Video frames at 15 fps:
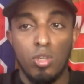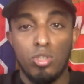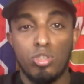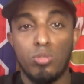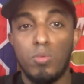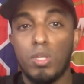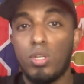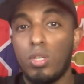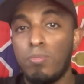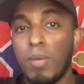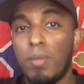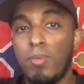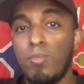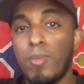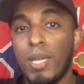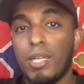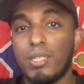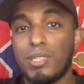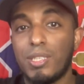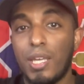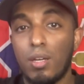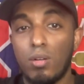so we could maybe make a
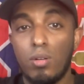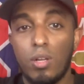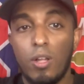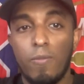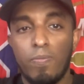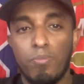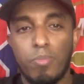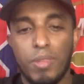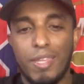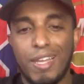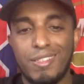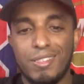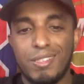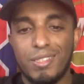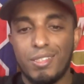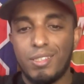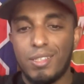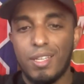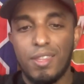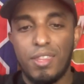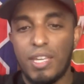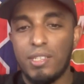sale, but that's just
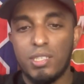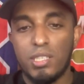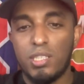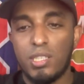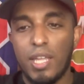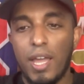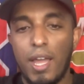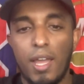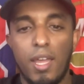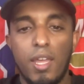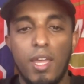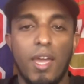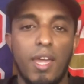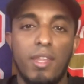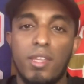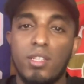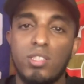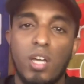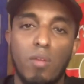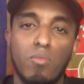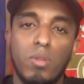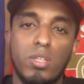that's just that. And there's
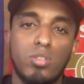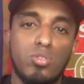not really